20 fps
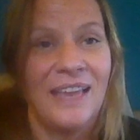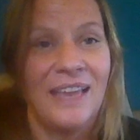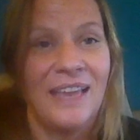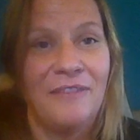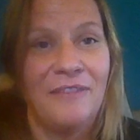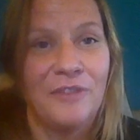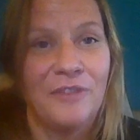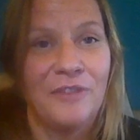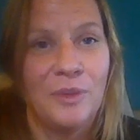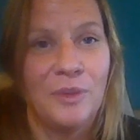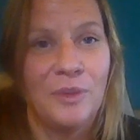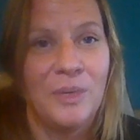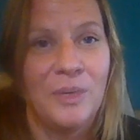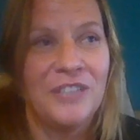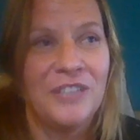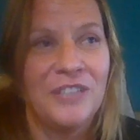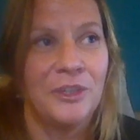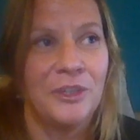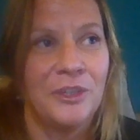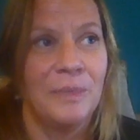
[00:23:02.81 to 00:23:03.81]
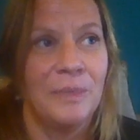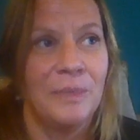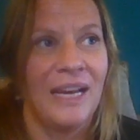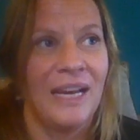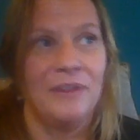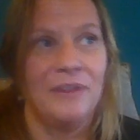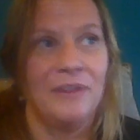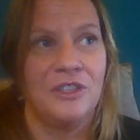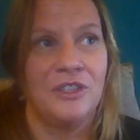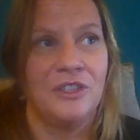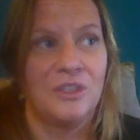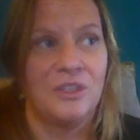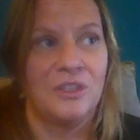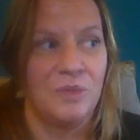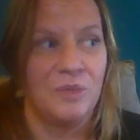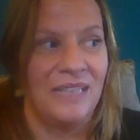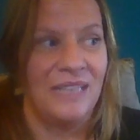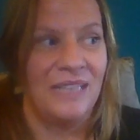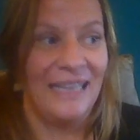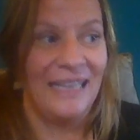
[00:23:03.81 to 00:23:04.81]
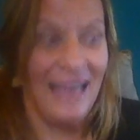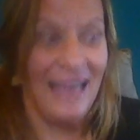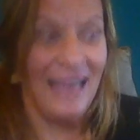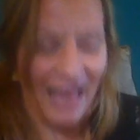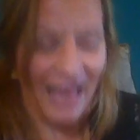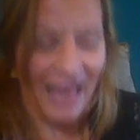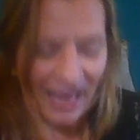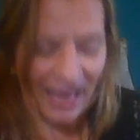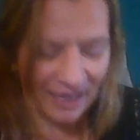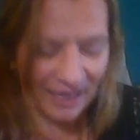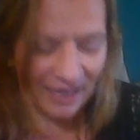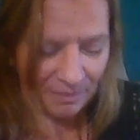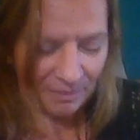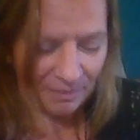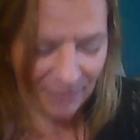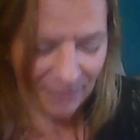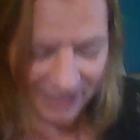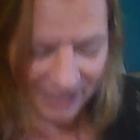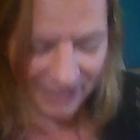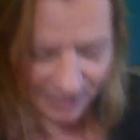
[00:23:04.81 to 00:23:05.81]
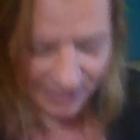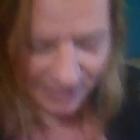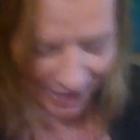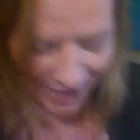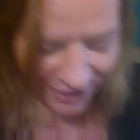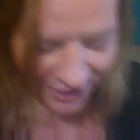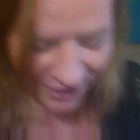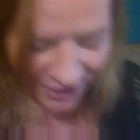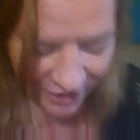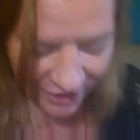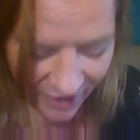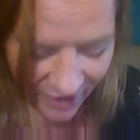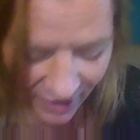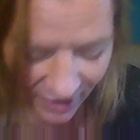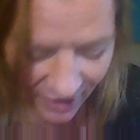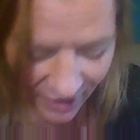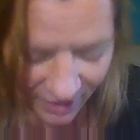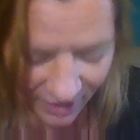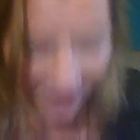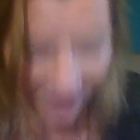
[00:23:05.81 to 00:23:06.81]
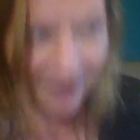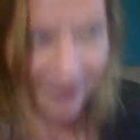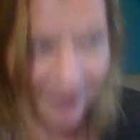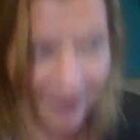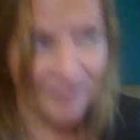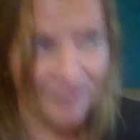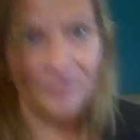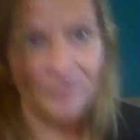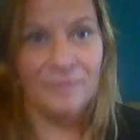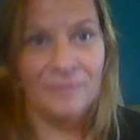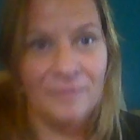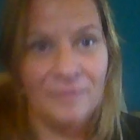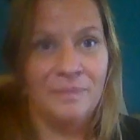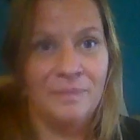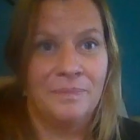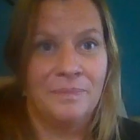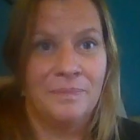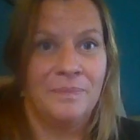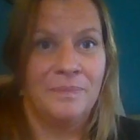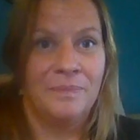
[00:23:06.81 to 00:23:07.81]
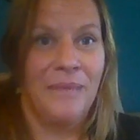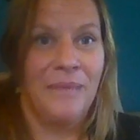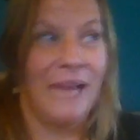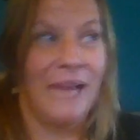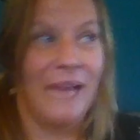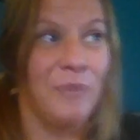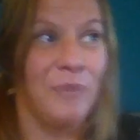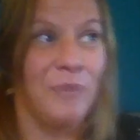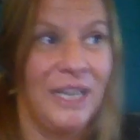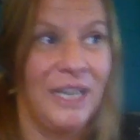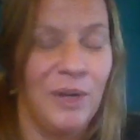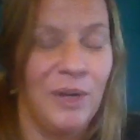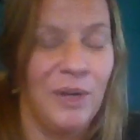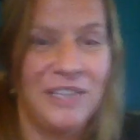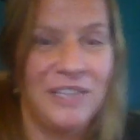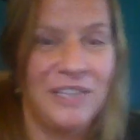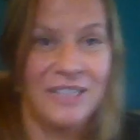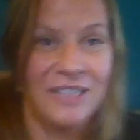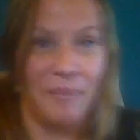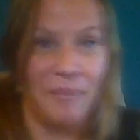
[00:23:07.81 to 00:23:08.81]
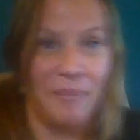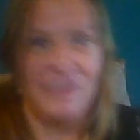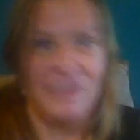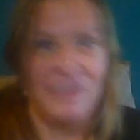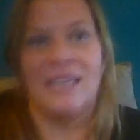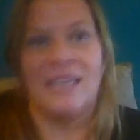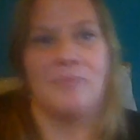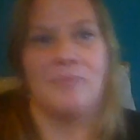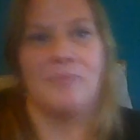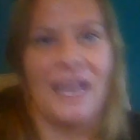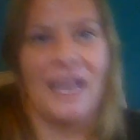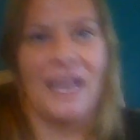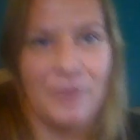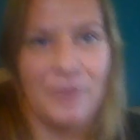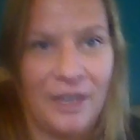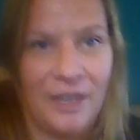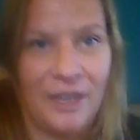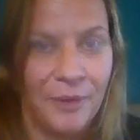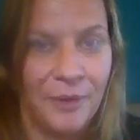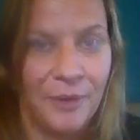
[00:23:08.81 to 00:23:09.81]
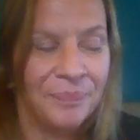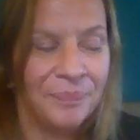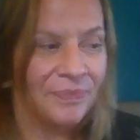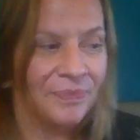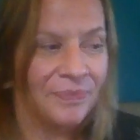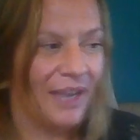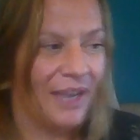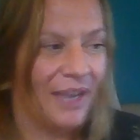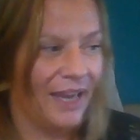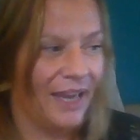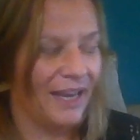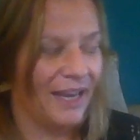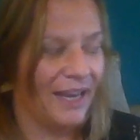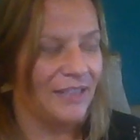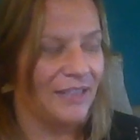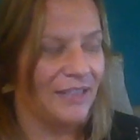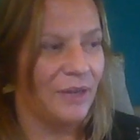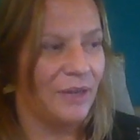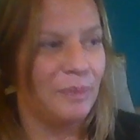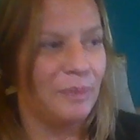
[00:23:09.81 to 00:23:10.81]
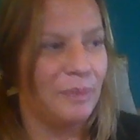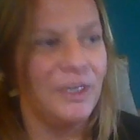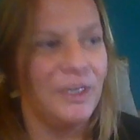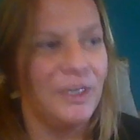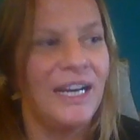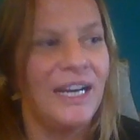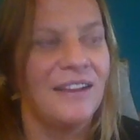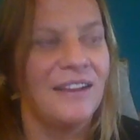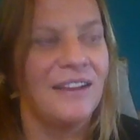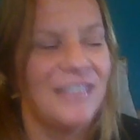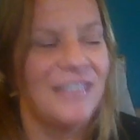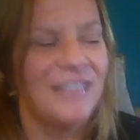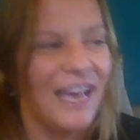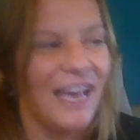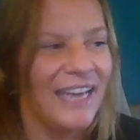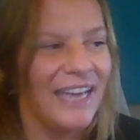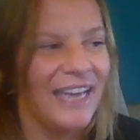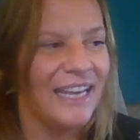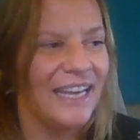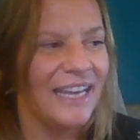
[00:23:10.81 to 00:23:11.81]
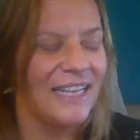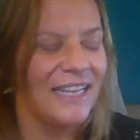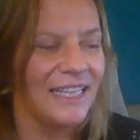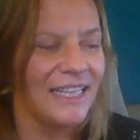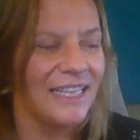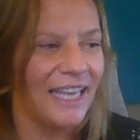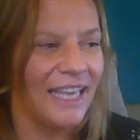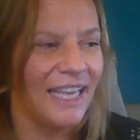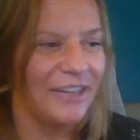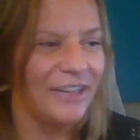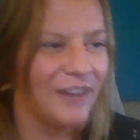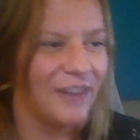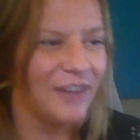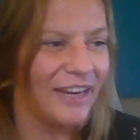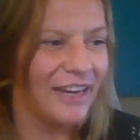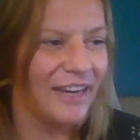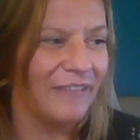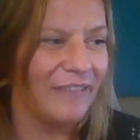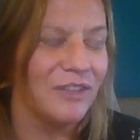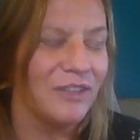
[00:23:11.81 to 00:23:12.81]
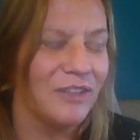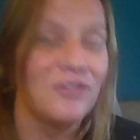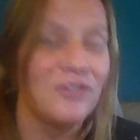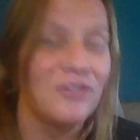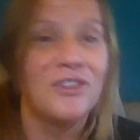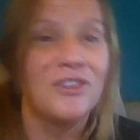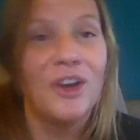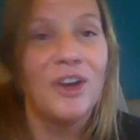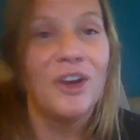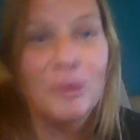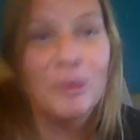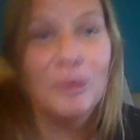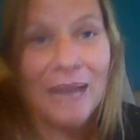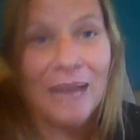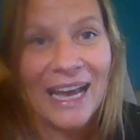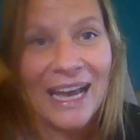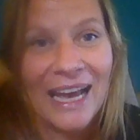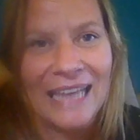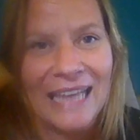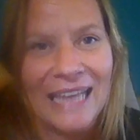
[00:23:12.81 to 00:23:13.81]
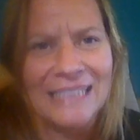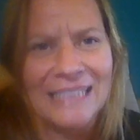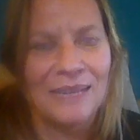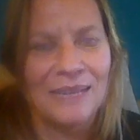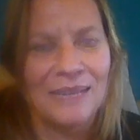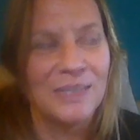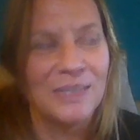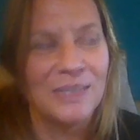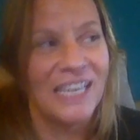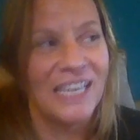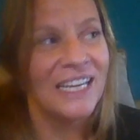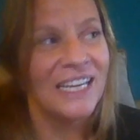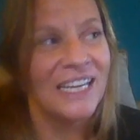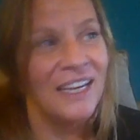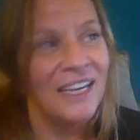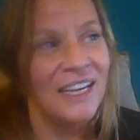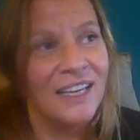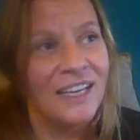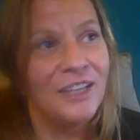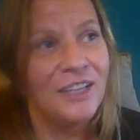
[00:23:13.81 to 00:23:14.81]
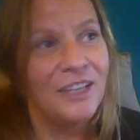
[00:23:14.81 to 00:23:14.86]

safe for the winter. But I just was like, ah, big spider, um, Black Widow. I just kept thinking Black Widow. And I, so I put it outside, and then later on I felt so bad because I was like,